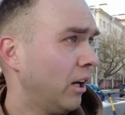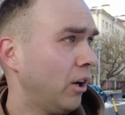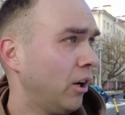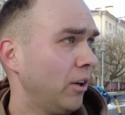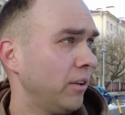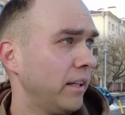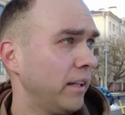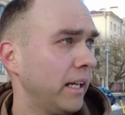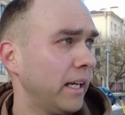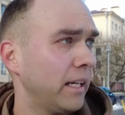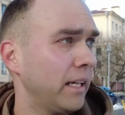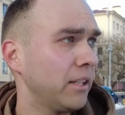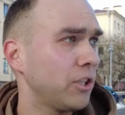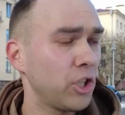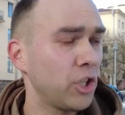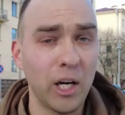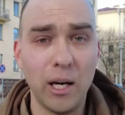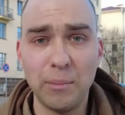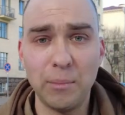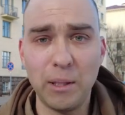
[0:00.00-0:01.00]
on their
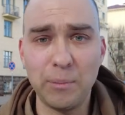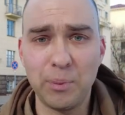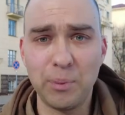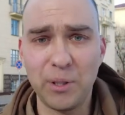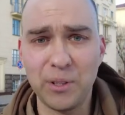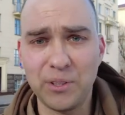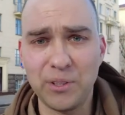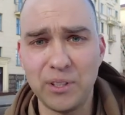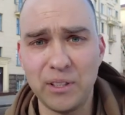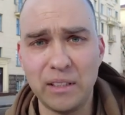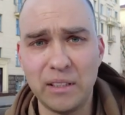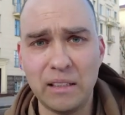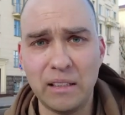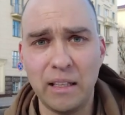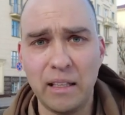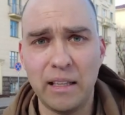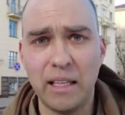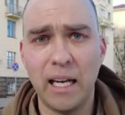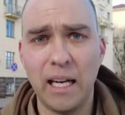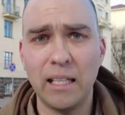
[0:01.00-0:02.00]
charming person.
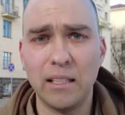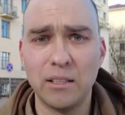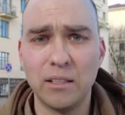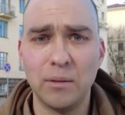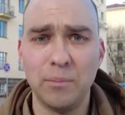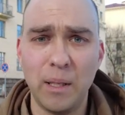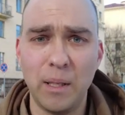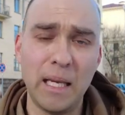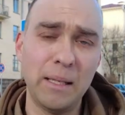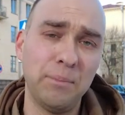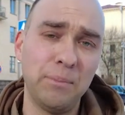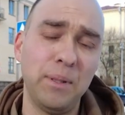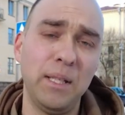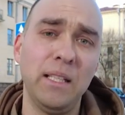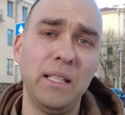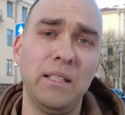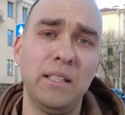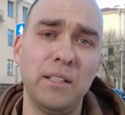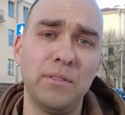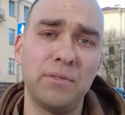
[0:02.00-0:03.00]
That may
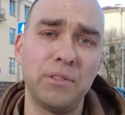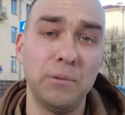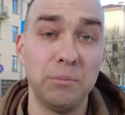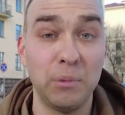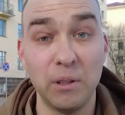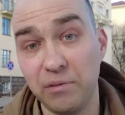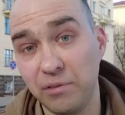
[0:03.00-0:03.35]
be different,